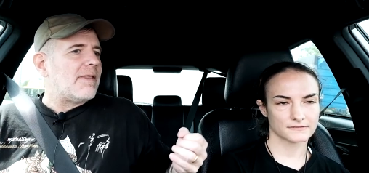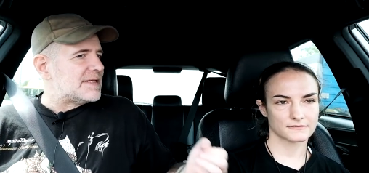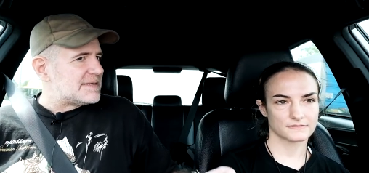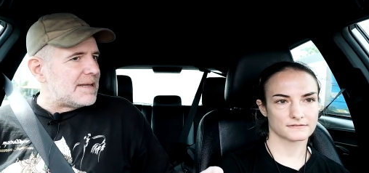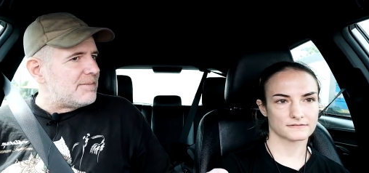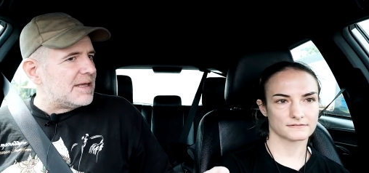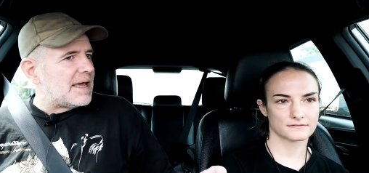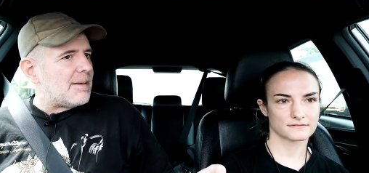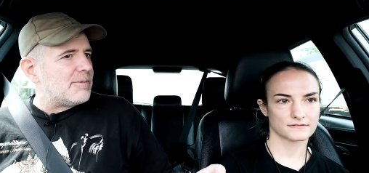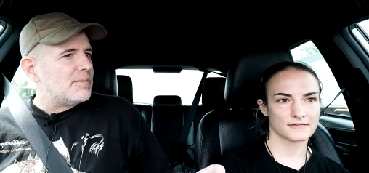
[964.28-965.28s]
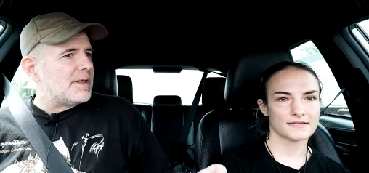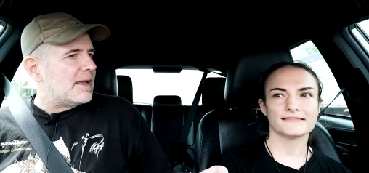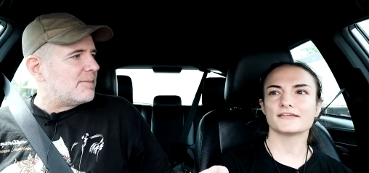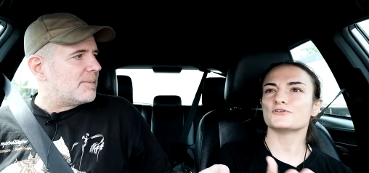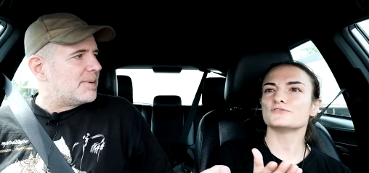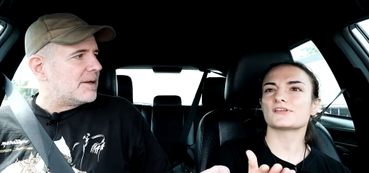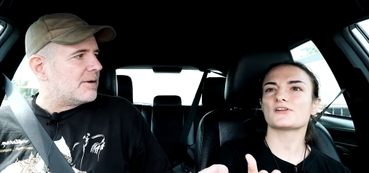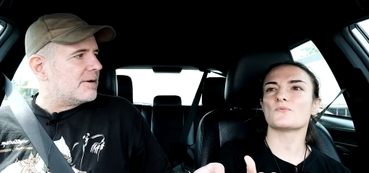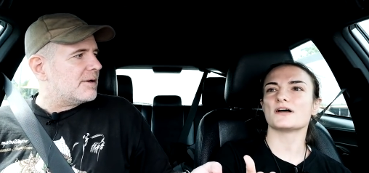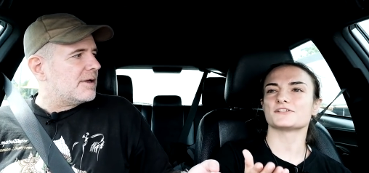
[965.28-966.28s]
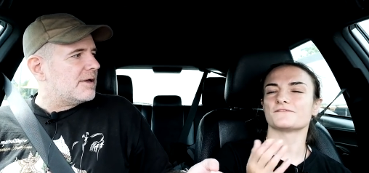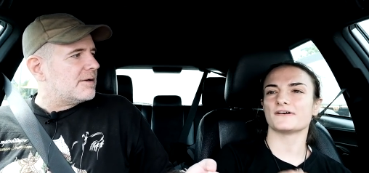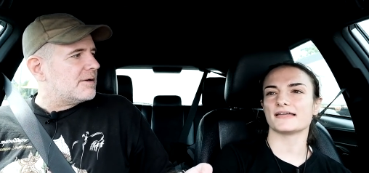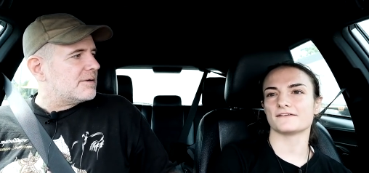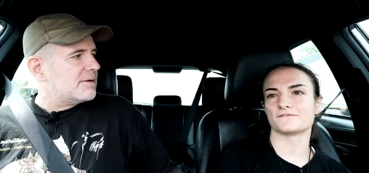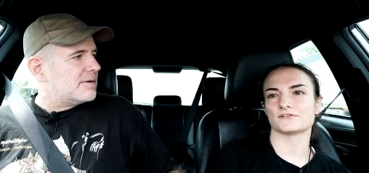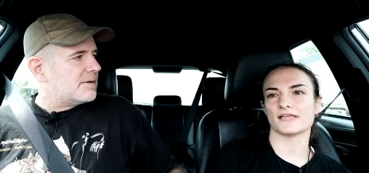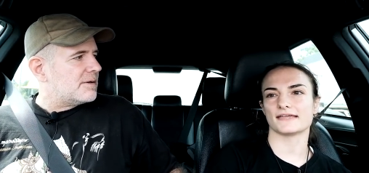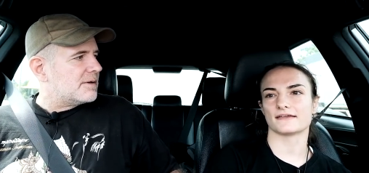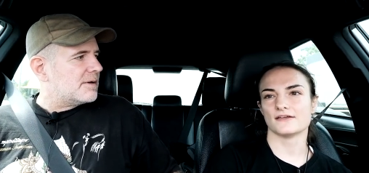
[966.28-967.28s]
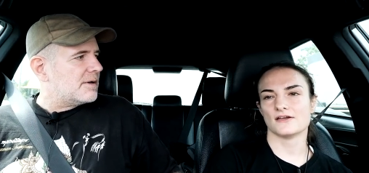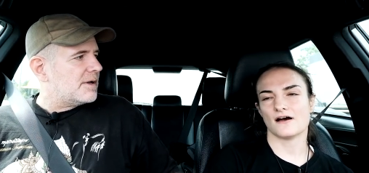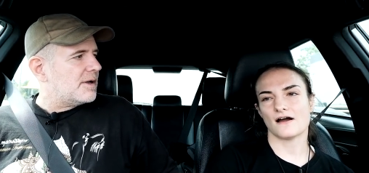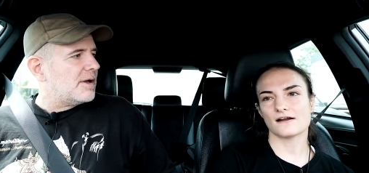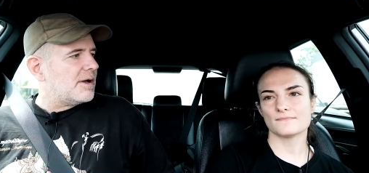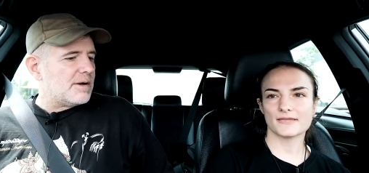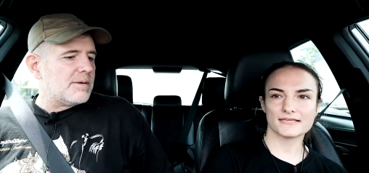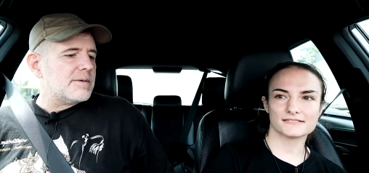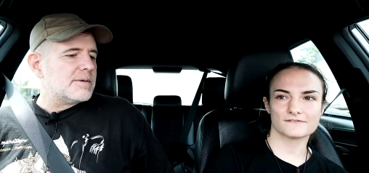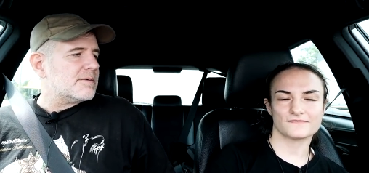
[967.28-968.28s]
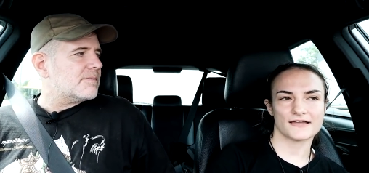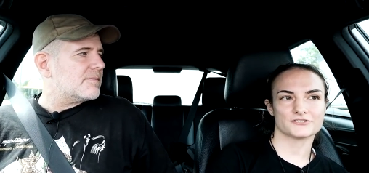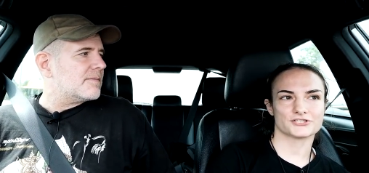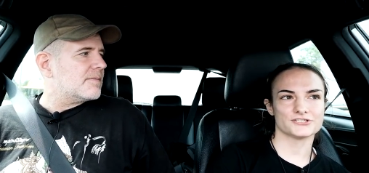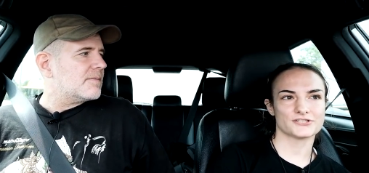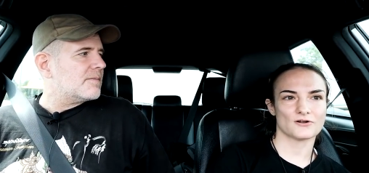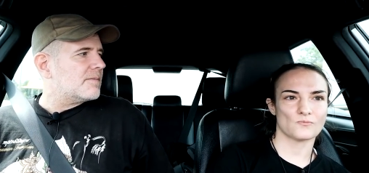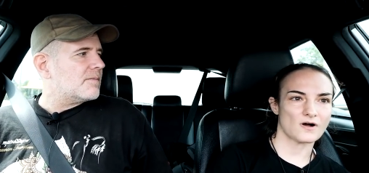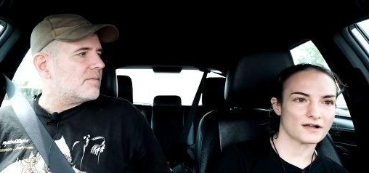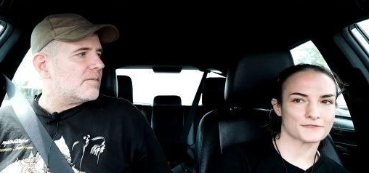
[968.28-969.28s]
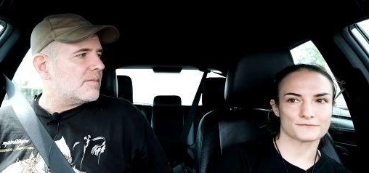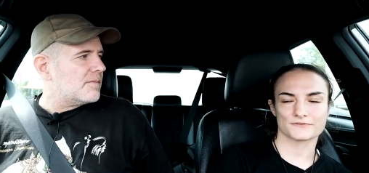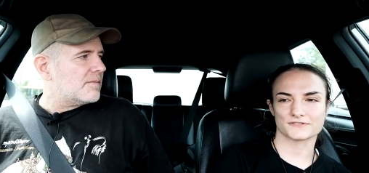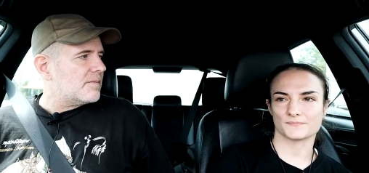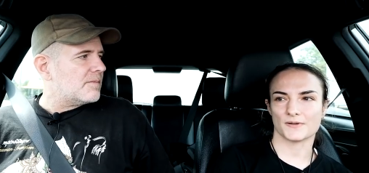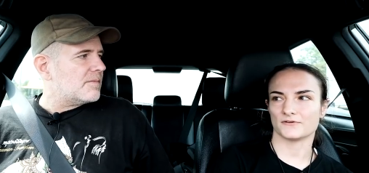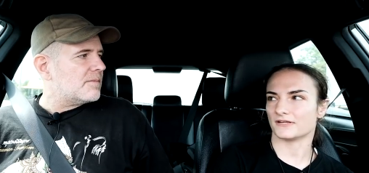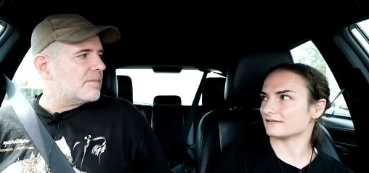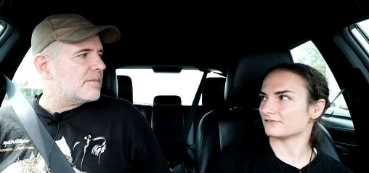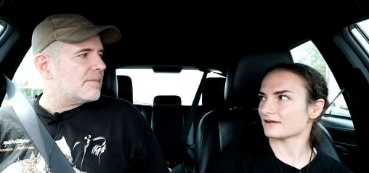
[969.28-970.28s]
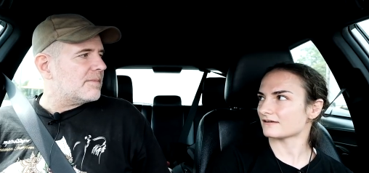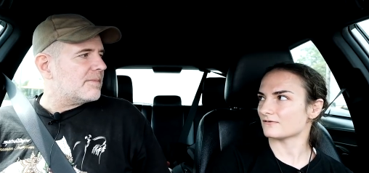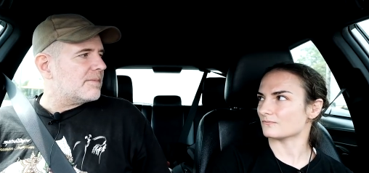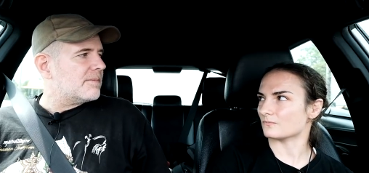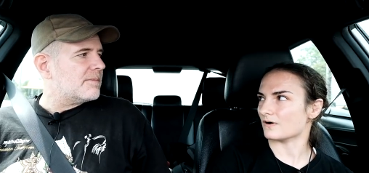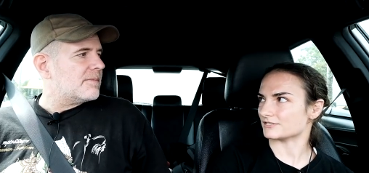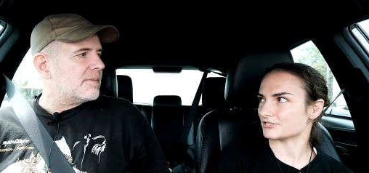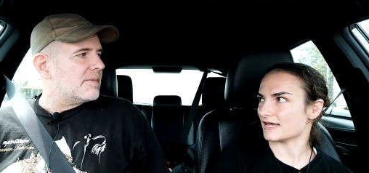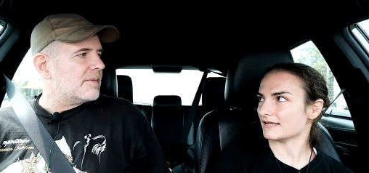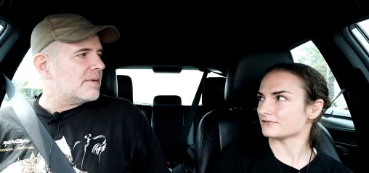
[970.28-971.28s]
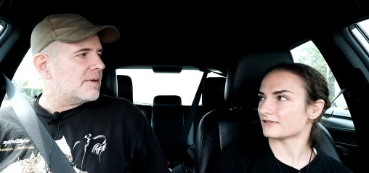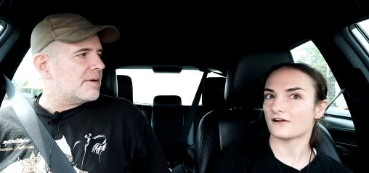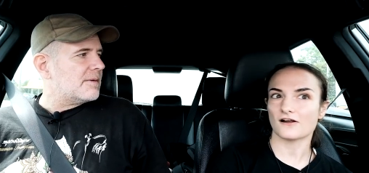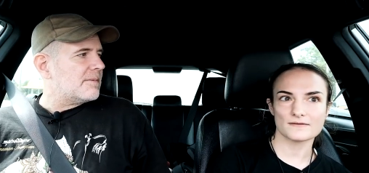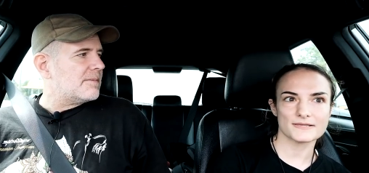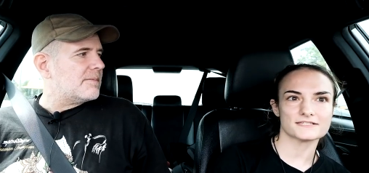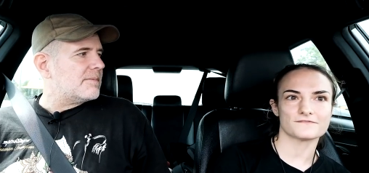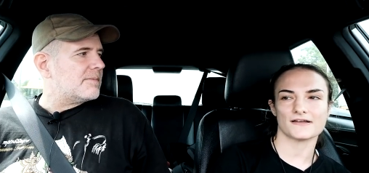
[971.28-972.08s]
Speaker 1: and the same thing happened with Amy Like who's Pier- going to
Speaker 2: watch a fight if you're like our amazing fighter, she's going to walk through this opponent. You're not going to watch that. You're like, our amazing